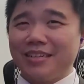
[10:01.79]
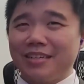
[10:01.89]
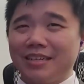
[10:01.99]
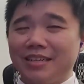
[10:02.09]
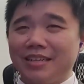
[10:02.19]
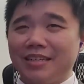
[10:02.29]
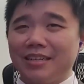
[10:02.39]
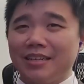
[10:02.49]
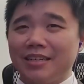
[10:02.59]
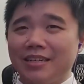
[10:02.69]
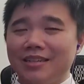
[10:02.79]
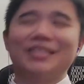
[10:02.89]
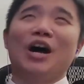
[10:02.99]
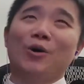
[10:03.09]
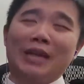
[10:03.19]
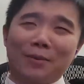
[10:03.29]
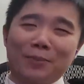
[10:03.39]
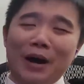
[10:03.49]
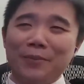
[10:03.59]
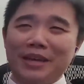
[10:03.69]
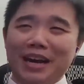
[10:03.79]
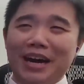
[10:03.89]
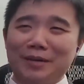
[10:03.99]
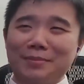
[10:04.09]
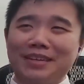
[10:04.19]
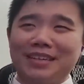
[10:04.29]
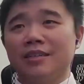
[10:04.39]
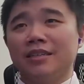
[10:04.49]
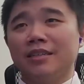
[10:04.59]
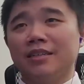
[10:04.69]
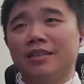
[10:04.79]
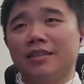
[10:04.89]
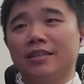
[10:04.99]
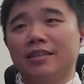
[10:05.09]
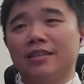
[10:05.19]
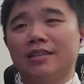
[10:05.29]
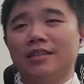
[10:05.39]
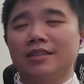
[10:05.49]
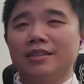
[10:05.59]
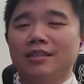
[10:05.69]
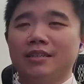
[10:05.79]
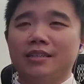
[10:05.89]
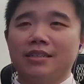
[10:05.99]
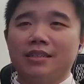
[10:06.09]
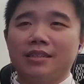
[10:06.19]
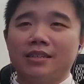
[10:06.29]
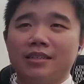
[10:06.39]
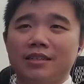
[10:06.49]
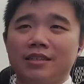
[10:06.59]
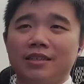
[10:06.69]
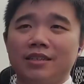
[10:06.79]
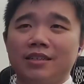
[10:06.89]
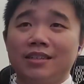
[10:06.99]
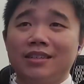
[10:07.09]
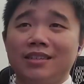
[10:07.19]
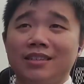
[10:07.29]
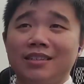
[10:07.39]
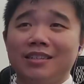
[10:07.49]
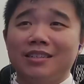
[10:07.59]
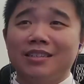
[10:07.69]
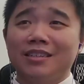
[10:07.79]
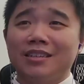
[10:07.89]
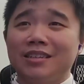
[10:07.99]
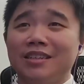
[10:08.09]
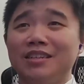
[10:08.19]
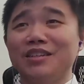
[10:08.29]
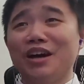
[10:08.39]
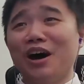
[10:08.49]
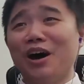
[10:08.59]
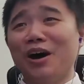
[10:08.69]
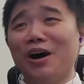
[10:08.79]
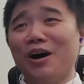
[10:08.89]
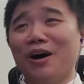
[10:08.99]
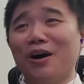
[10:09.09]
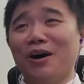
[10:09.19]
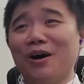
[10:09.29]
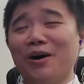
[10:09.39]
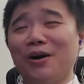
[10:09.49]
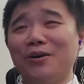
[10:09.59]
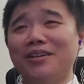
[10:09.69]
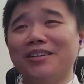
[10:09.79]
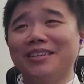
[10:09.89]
Pump it up! No, not pump it up. You do not belong here. You're fired. No.